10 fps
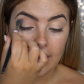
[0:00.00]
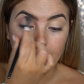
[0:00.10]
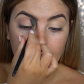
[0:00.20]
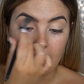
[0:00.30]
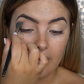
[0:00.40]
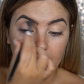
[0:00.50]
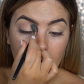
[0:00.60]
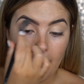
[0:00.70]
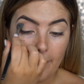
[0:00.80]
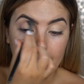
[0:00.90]
and above
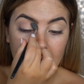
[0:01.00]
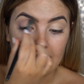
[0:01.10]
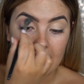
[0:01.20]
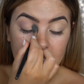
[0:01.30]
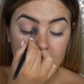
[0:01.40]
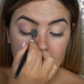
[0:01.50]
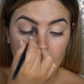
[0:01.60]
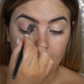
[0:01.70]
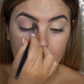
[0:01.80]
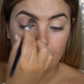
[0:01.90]
my lashes that I'll be